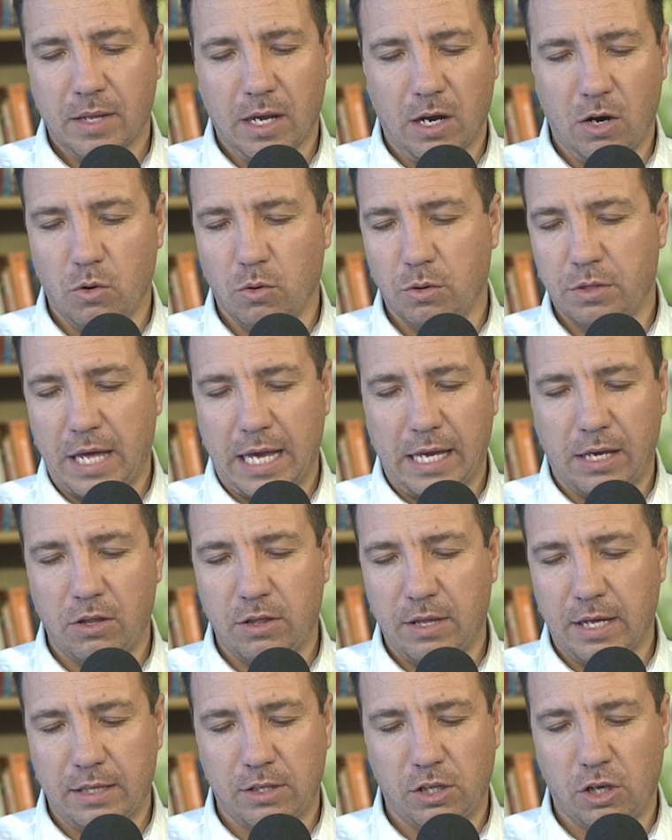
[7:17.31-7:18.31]
And Lord, thank you
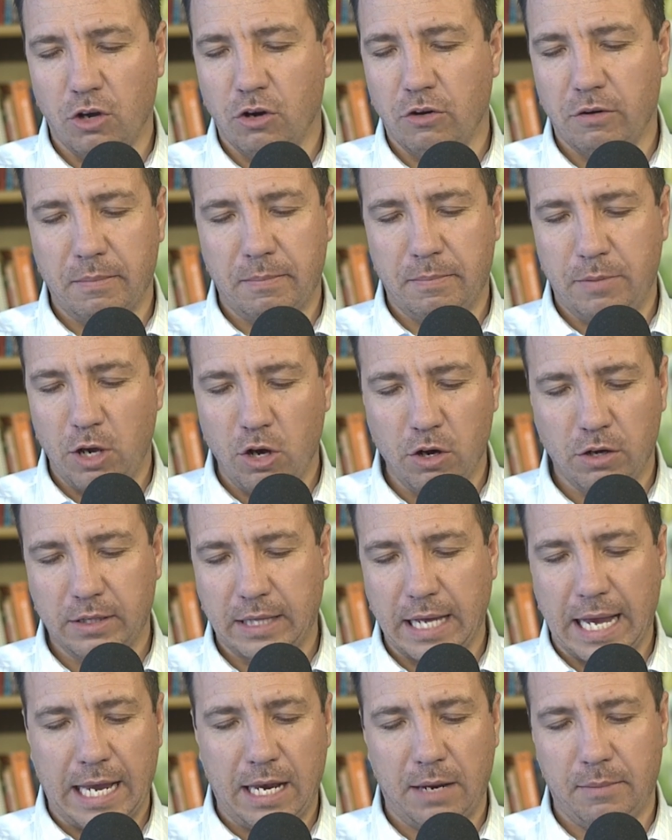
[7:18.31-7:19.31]
that you rebuke
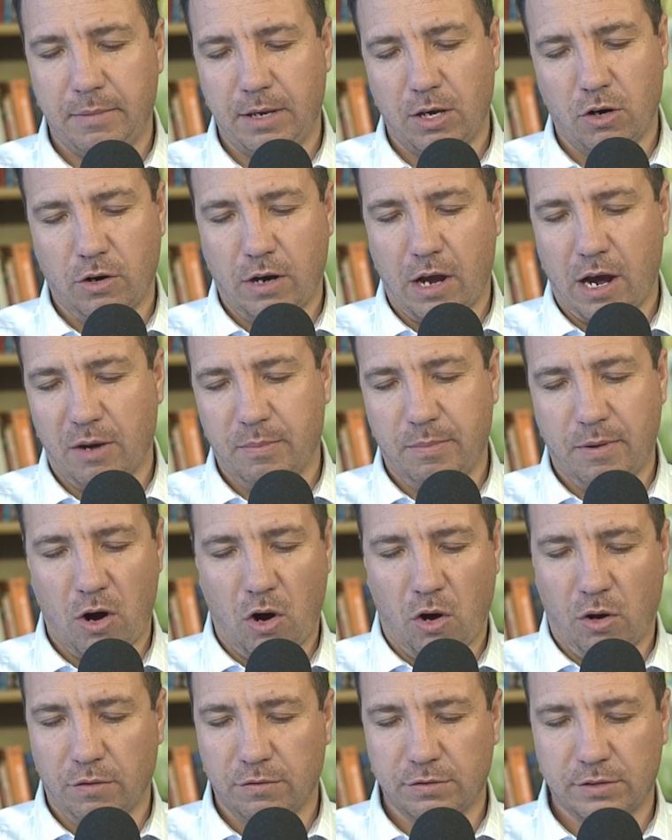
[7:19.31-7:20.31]
the enemy on our
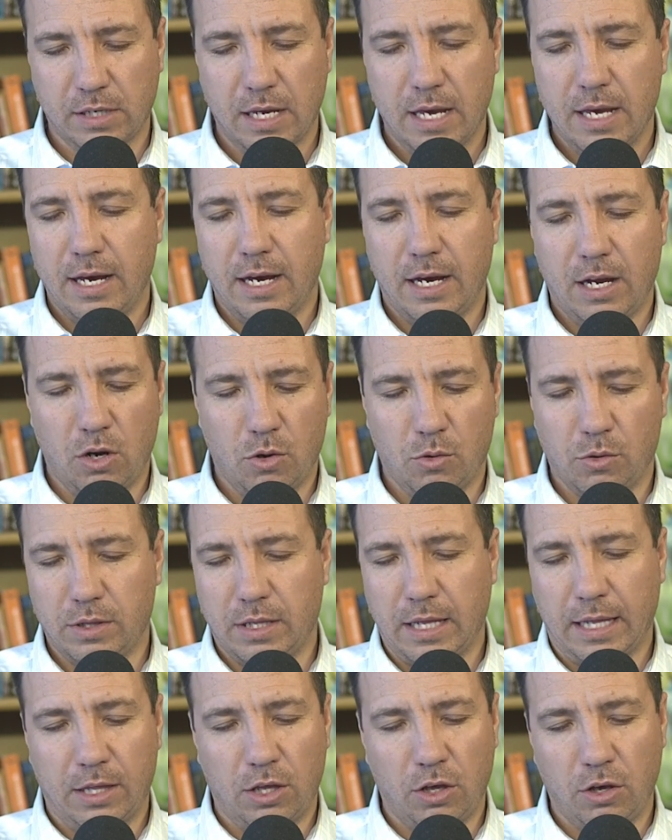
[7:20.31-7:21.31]
behalves. And Lord,
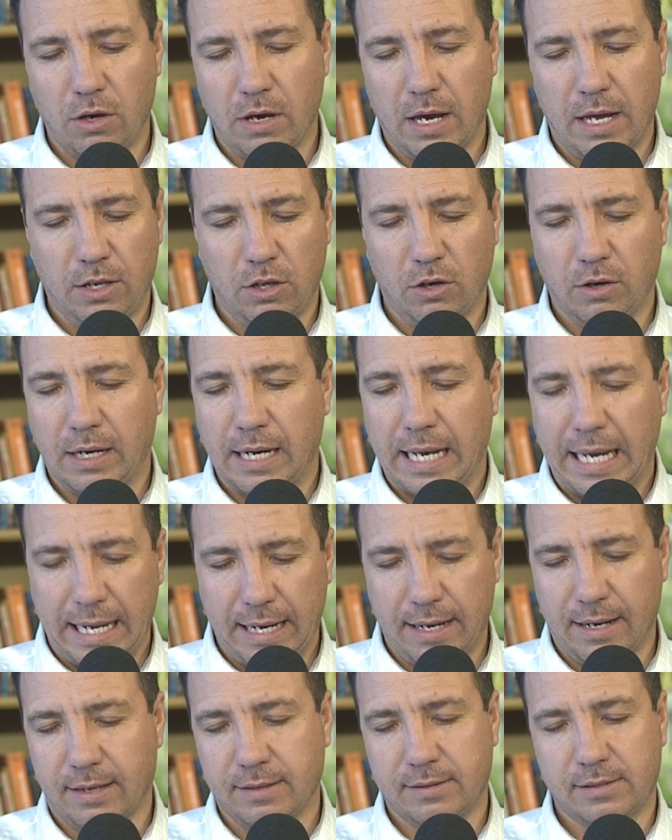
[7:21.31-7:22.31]
that you
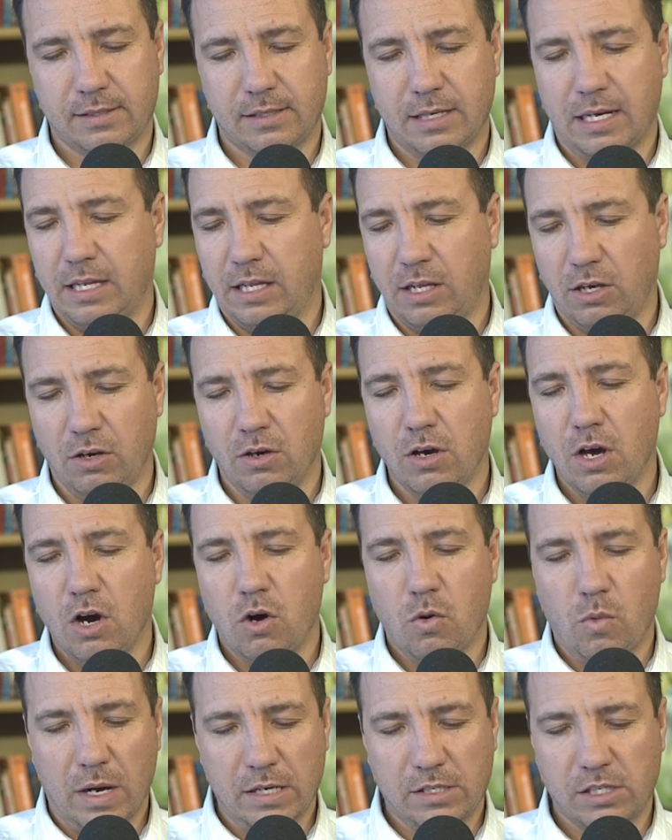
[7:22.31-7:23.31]
clean us and you
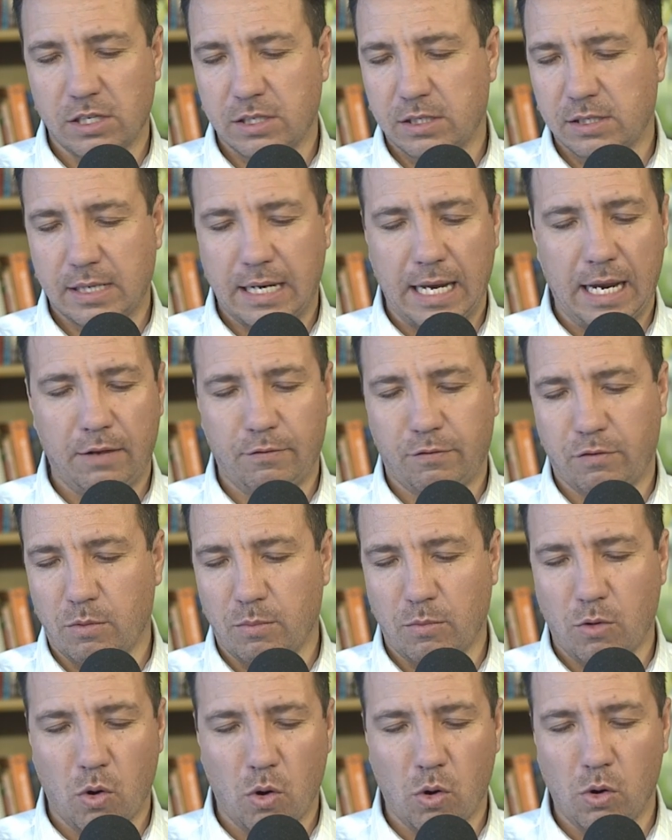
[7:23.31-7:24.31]
wash us clean
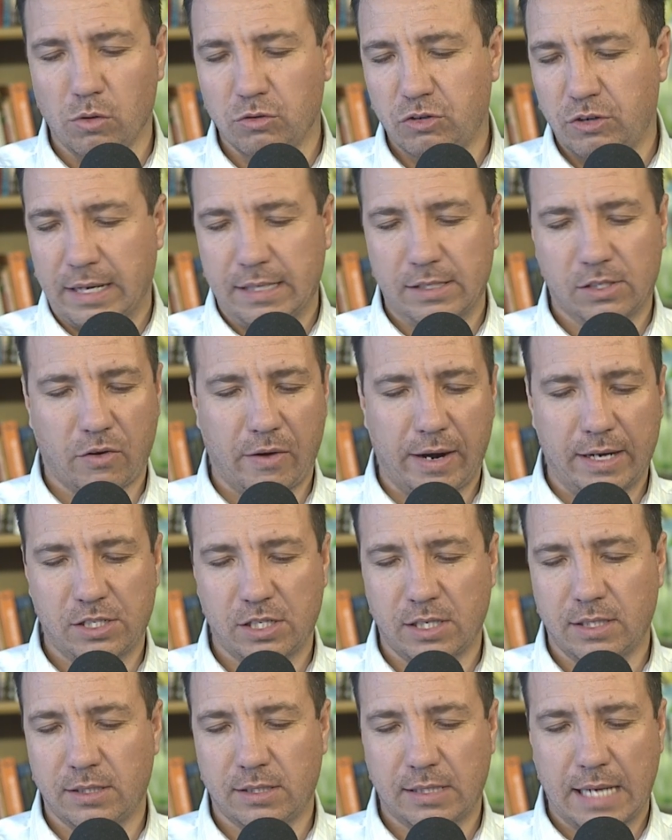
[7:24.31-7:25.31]
from all
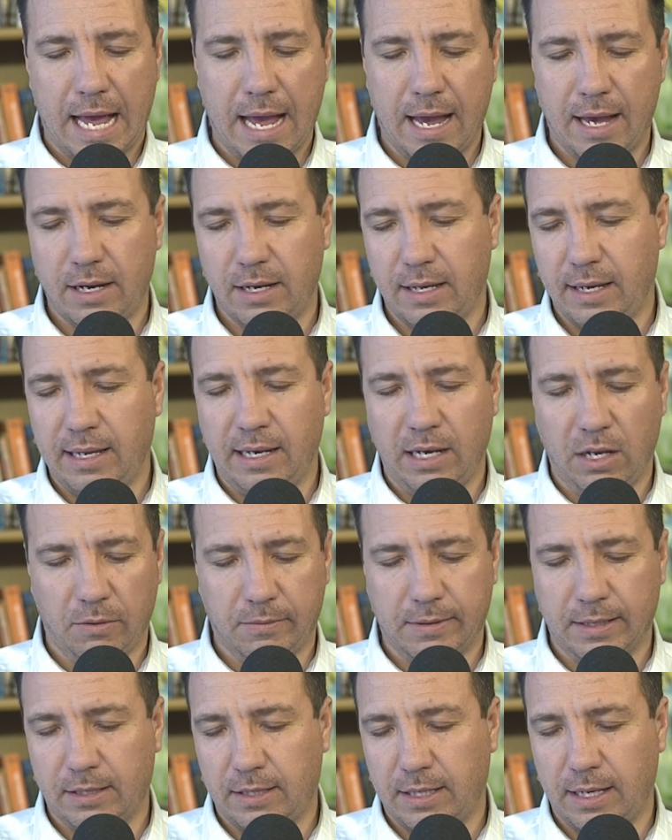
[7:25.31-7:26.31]
transgressions and
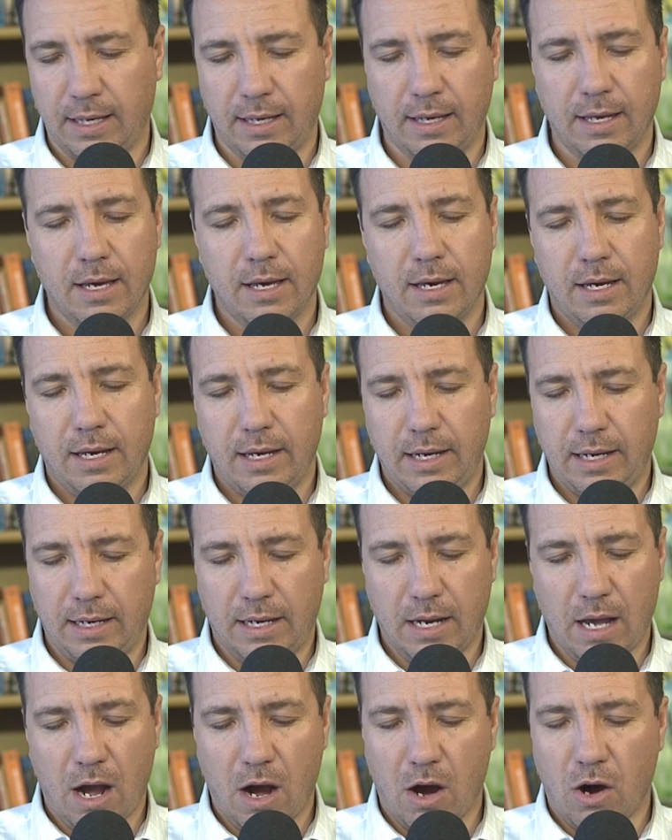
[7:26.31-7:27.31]
iniquity
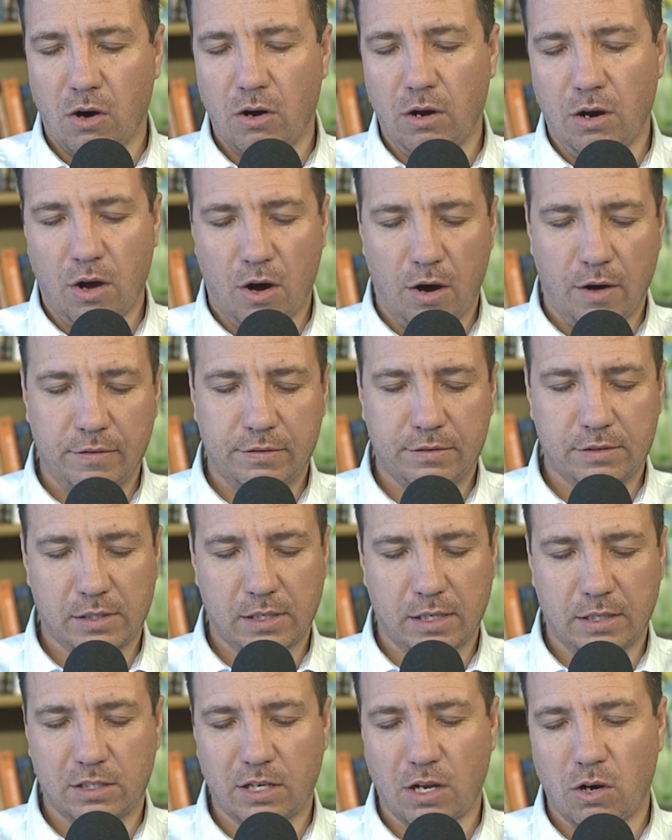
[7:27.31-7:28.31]
in our lives.
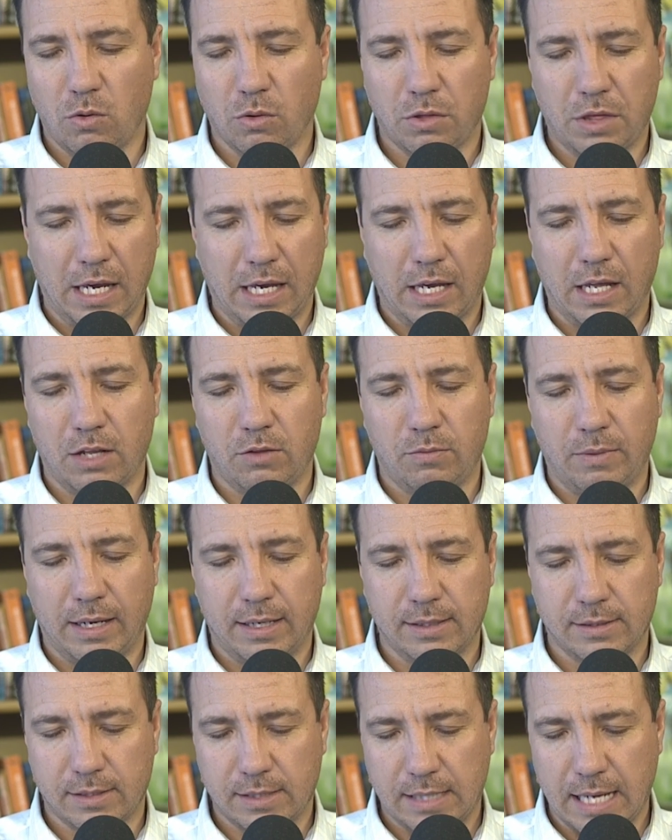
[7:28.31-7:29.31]
And so, Lord, thank you that we
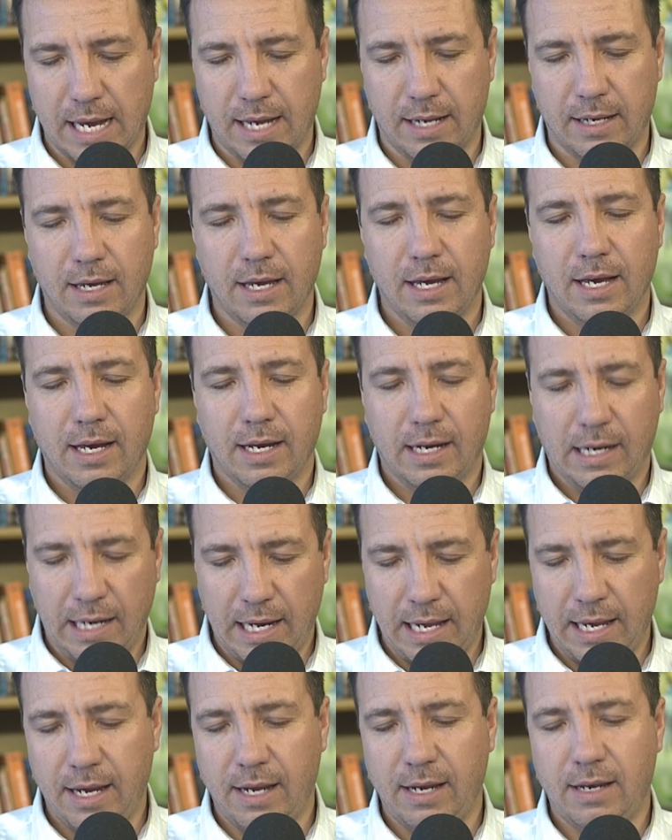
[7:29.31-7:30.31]
can stand
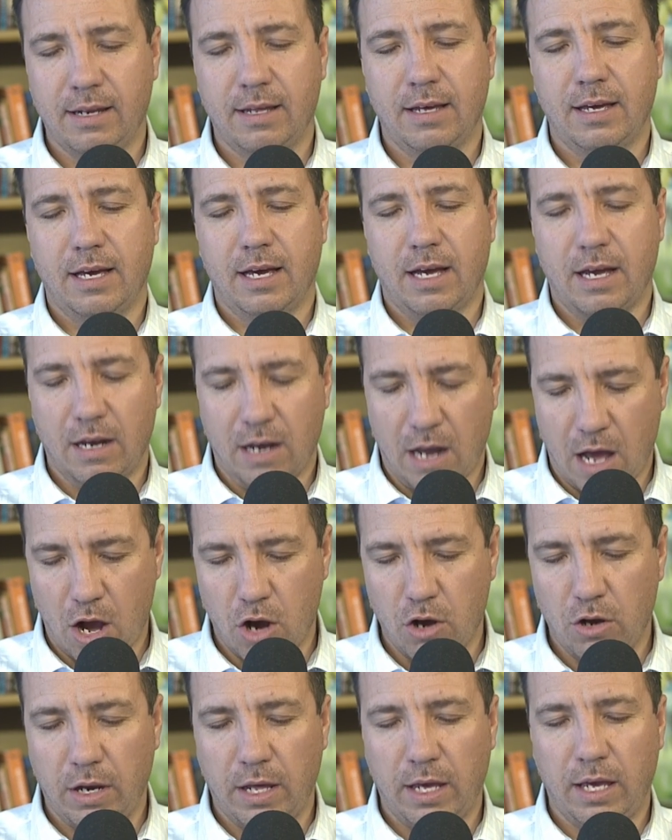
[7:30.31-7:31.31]
clean and
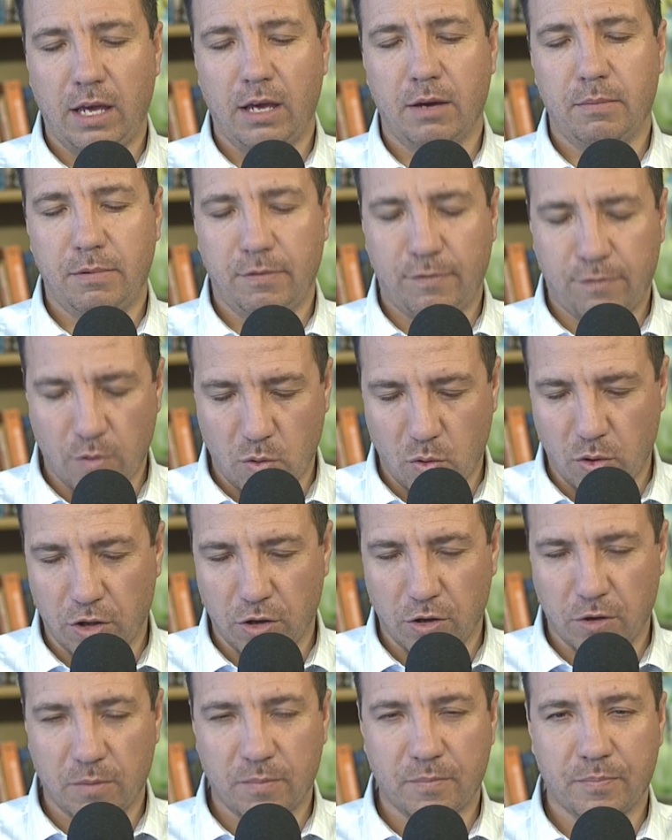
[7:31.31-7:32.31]
holy before
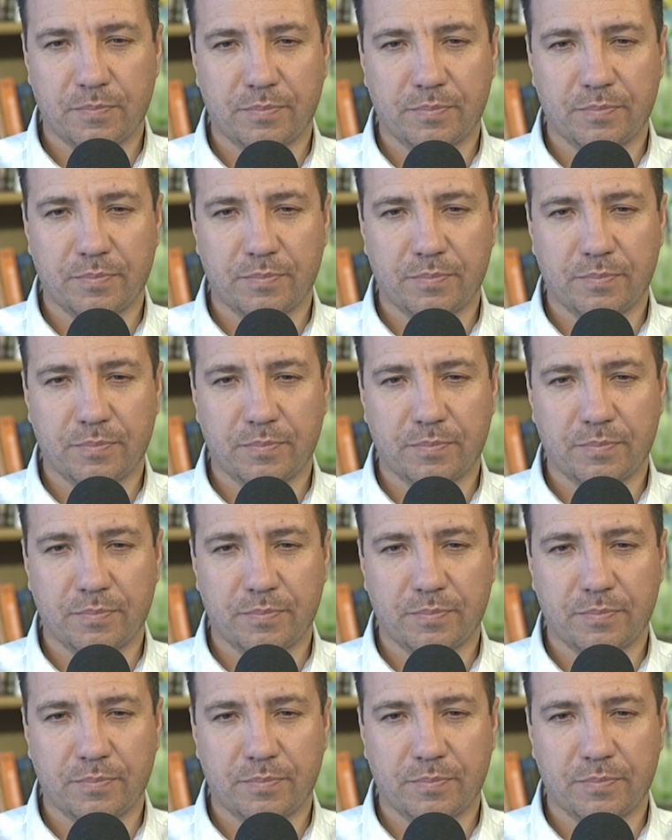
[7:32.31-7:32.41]
you.